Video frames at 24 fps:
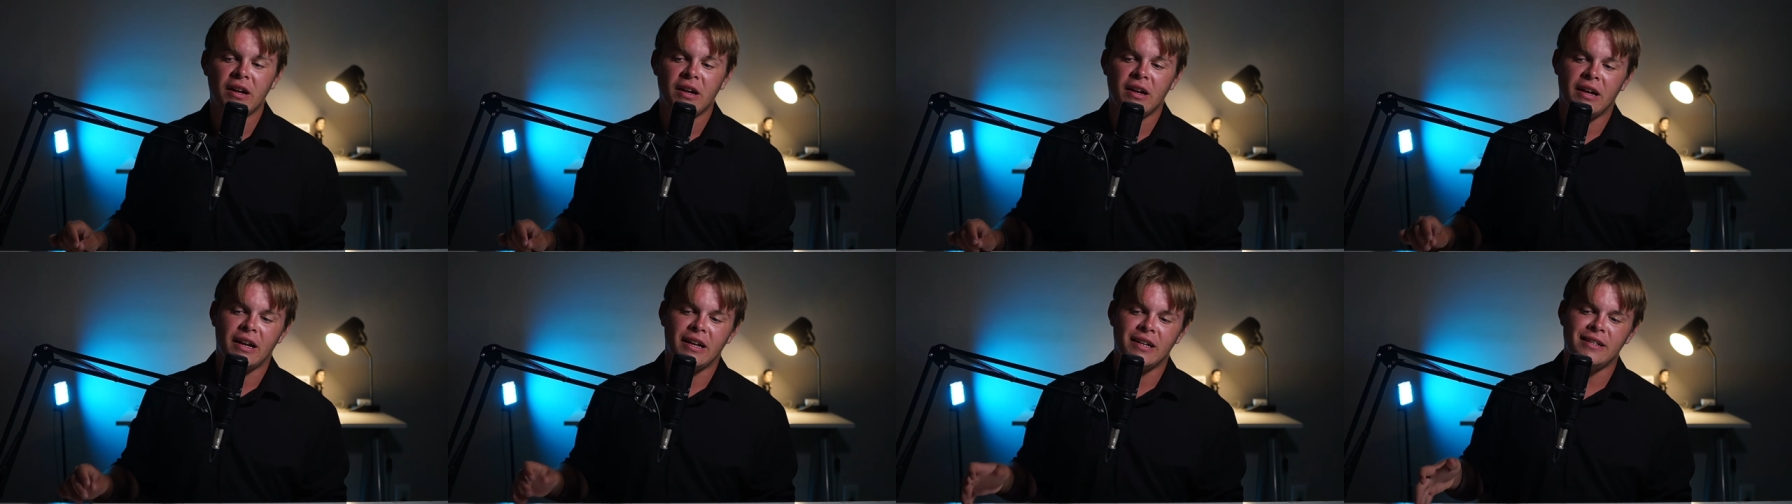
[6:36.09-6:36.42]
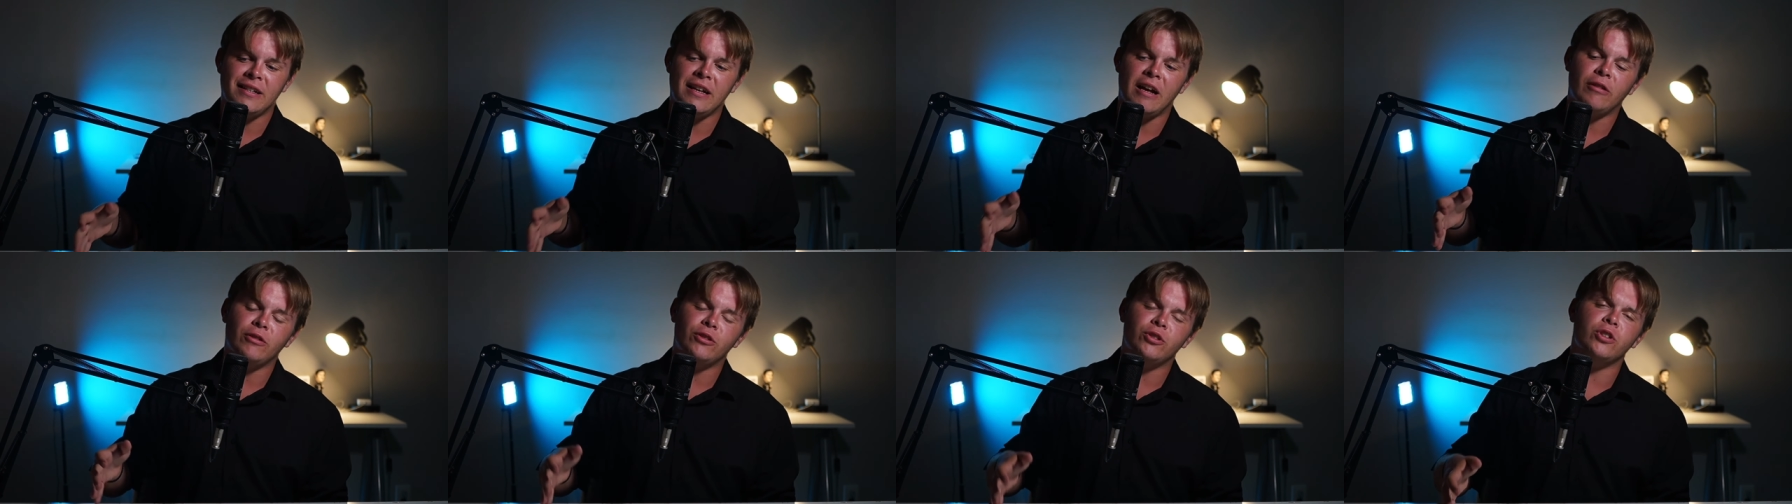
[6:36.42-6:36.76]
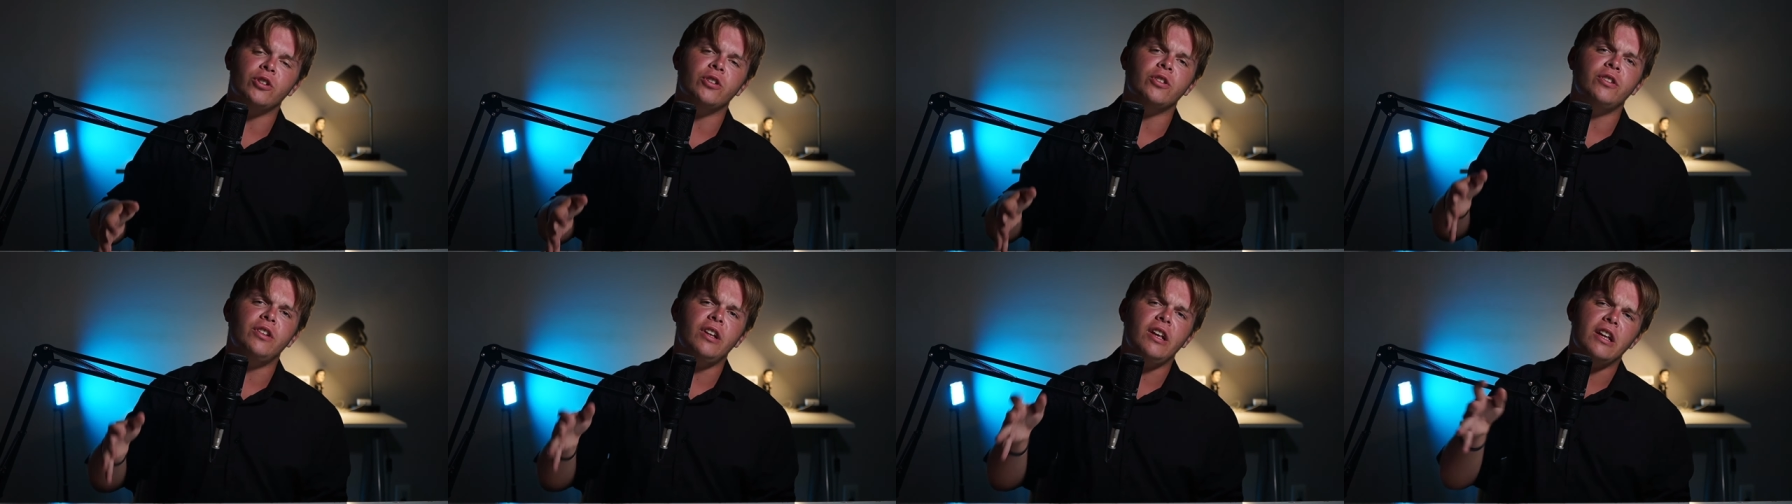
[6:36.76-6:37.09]
has now
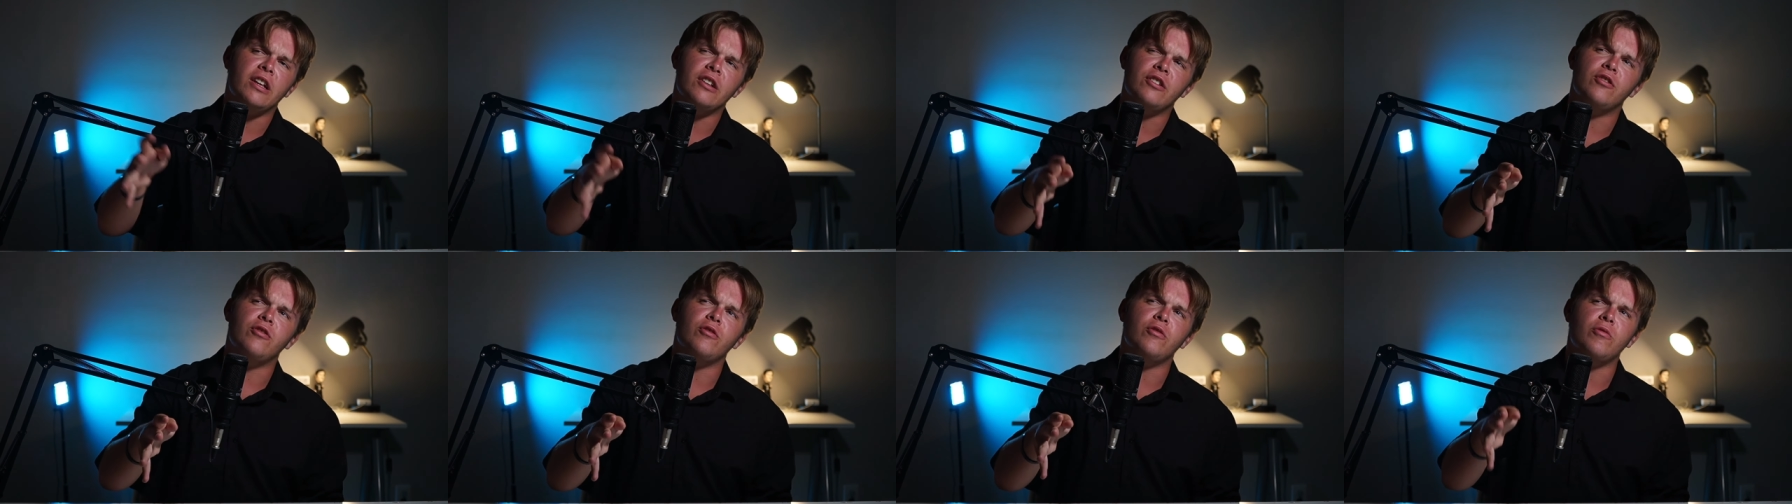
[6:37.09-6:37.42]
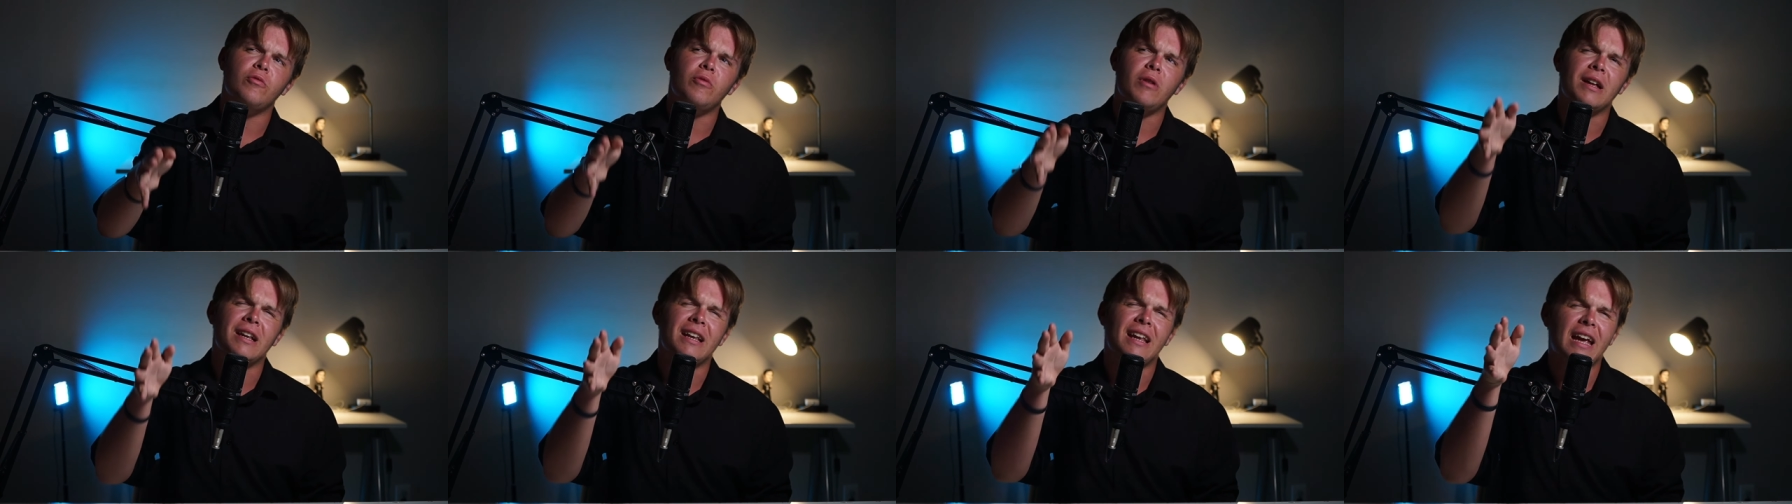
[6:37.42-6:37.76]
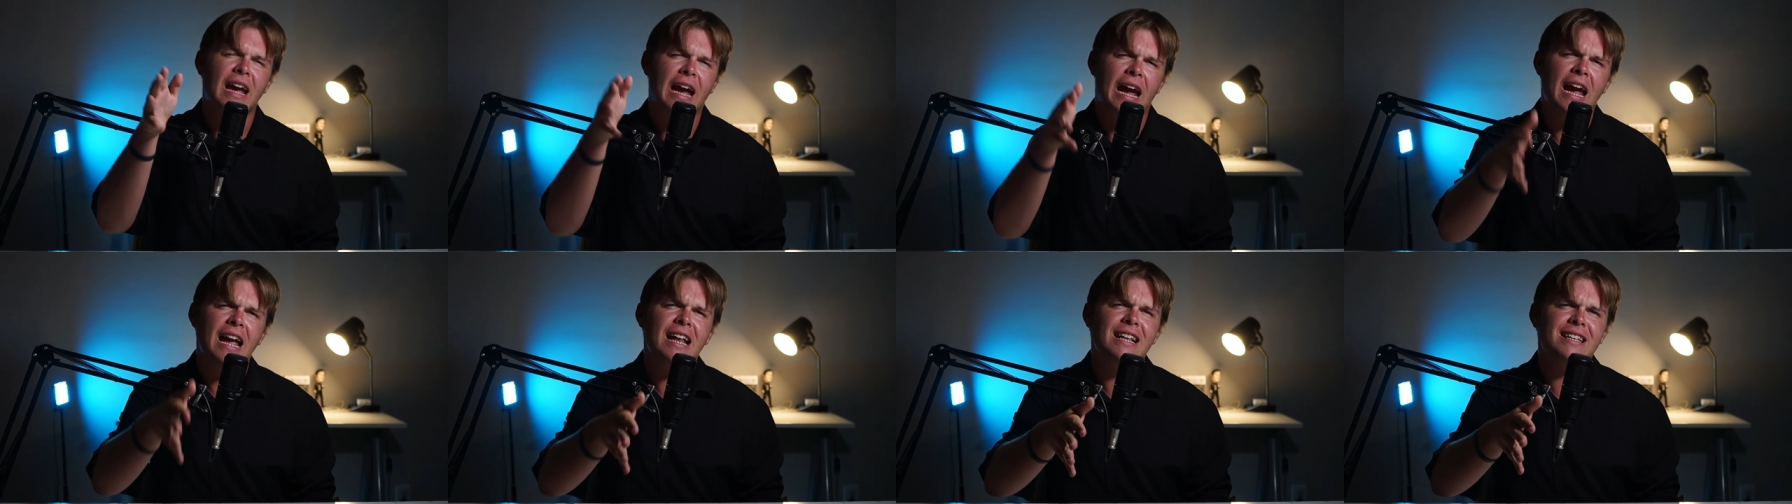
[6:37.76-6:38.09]
turned into an
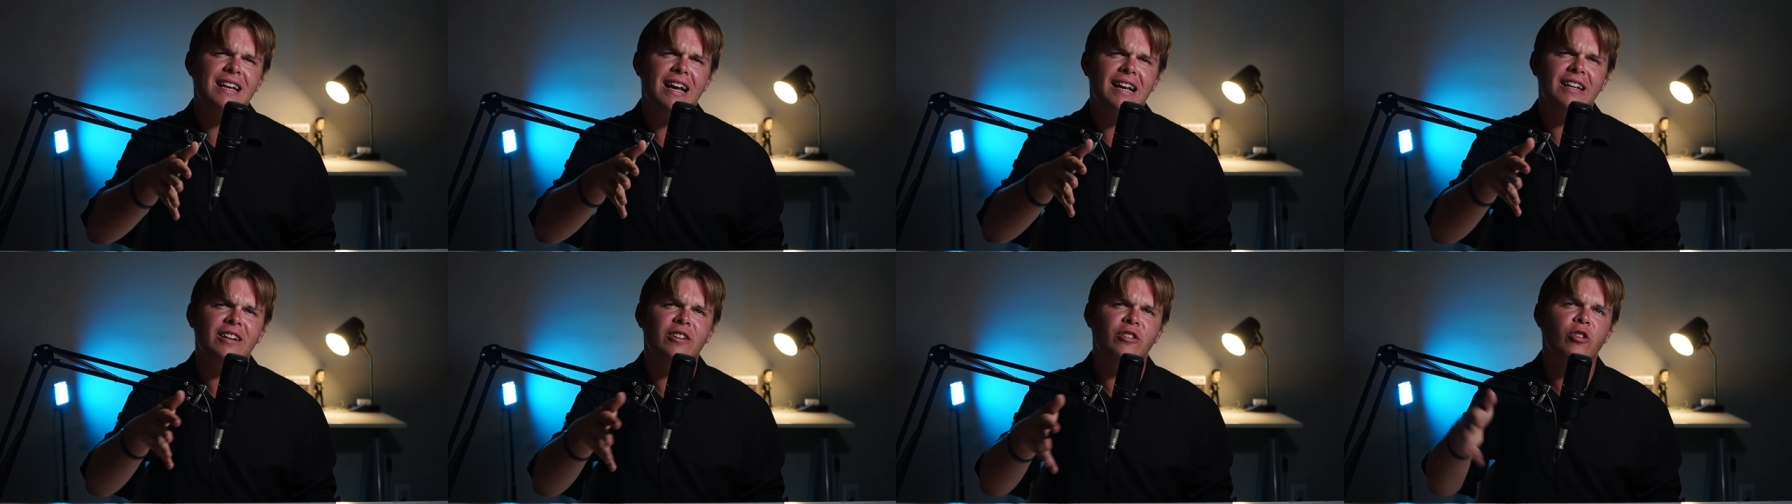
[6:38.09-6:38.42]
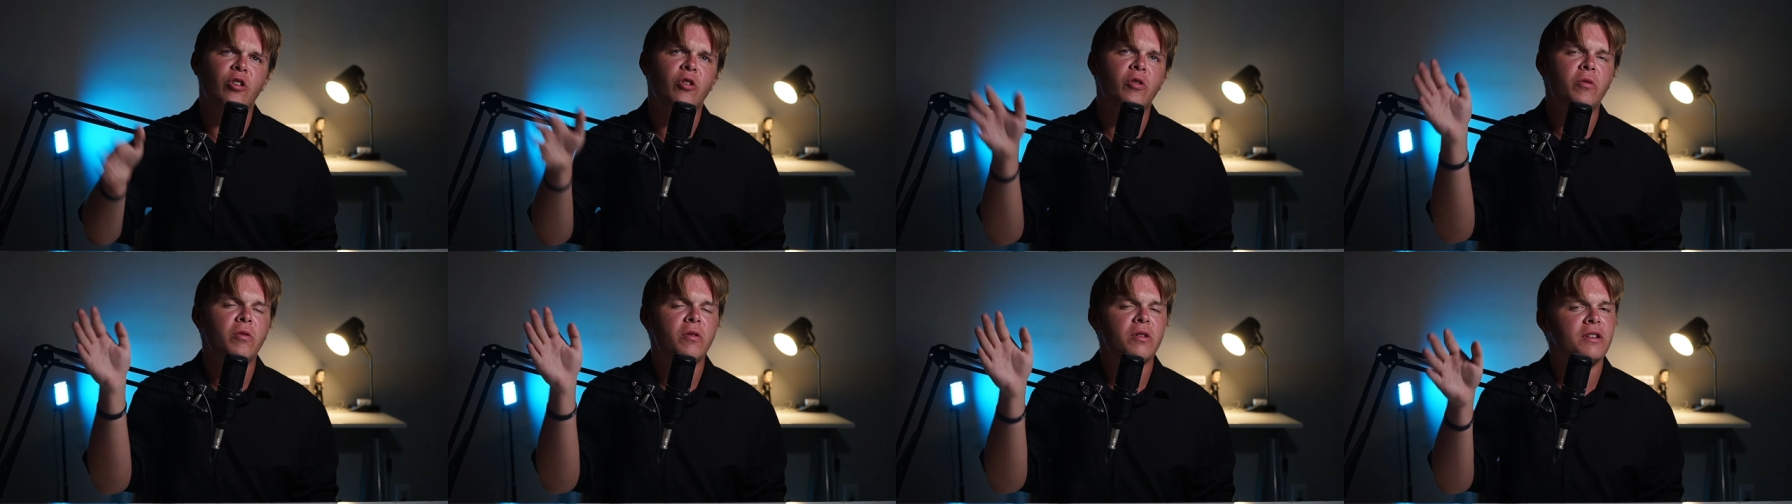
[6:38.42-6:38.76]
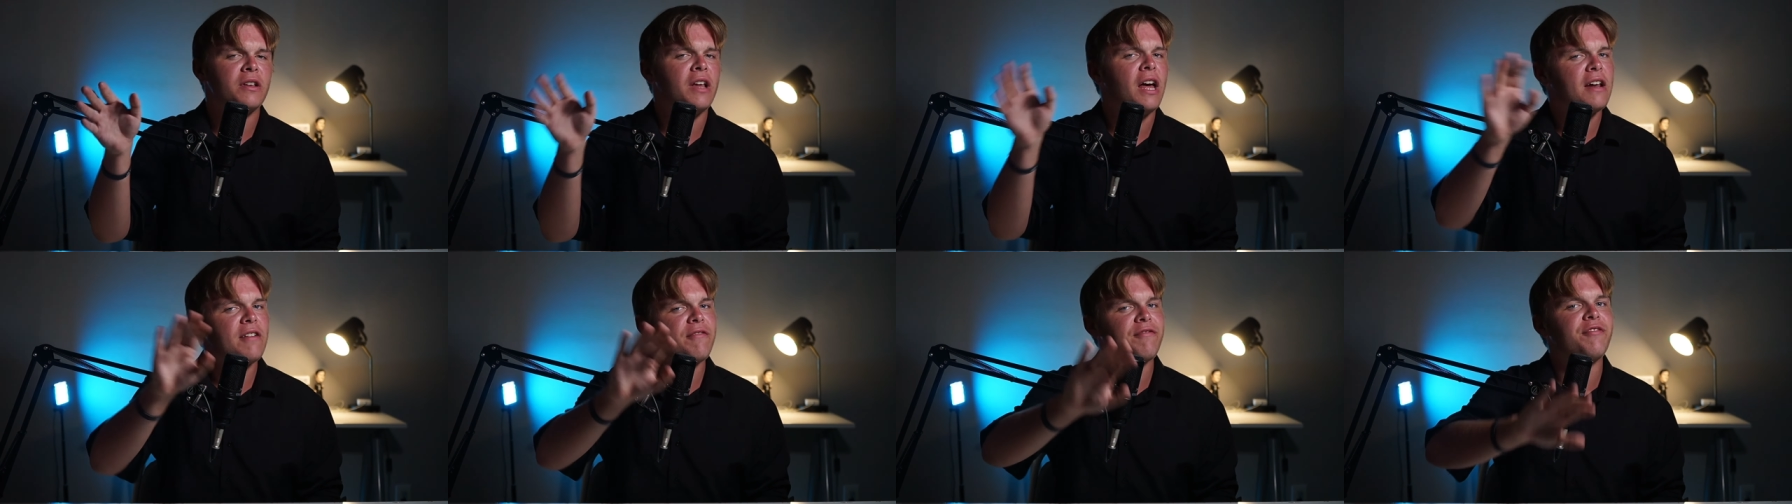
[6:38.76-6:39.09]
anti-hero,
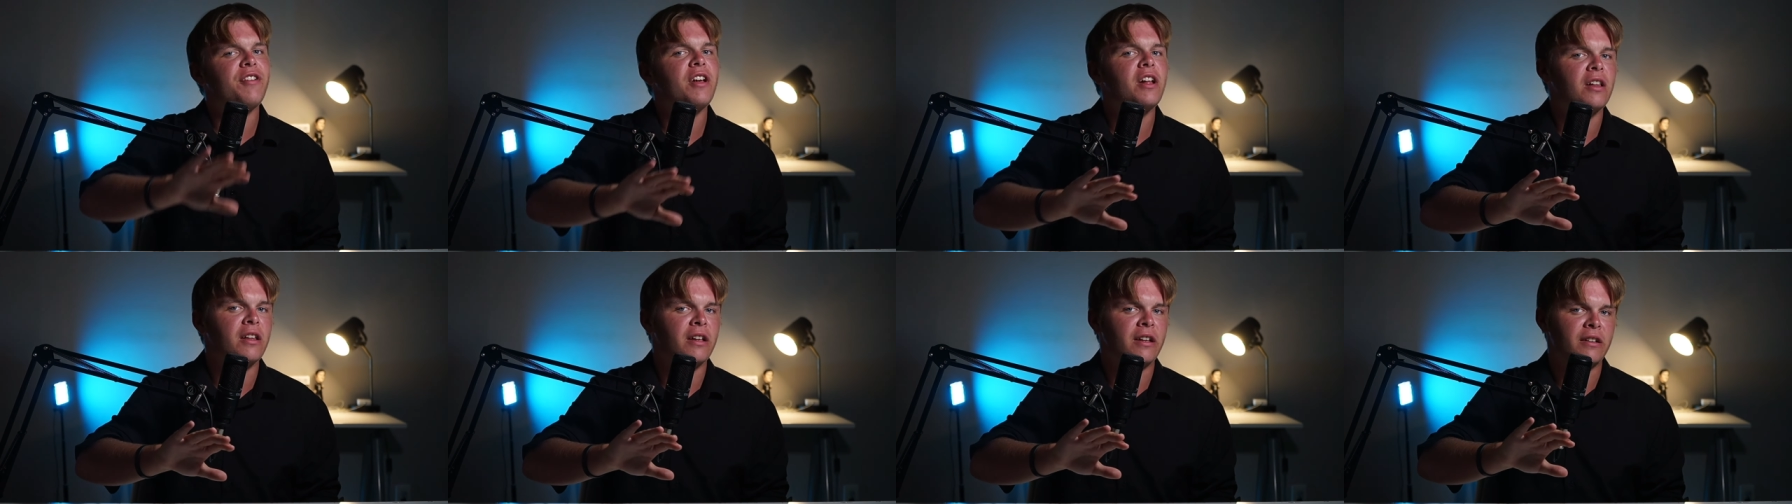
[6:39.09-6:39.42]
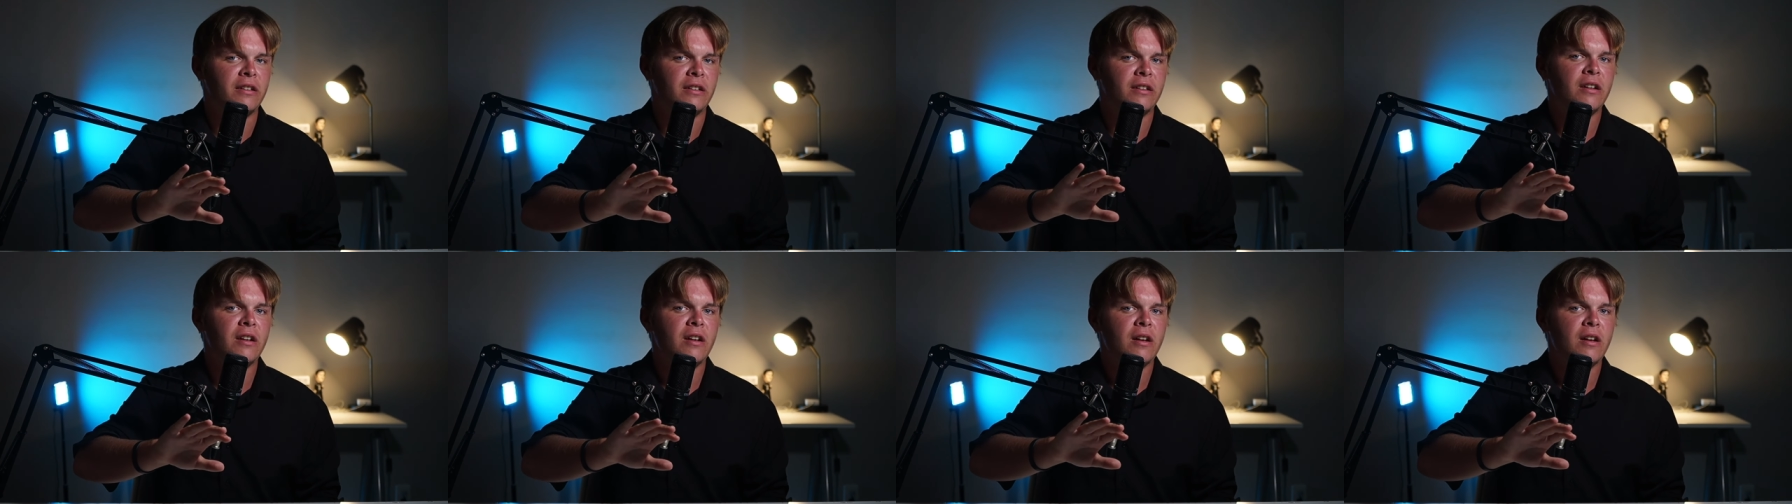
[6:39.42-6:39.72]
not a villain,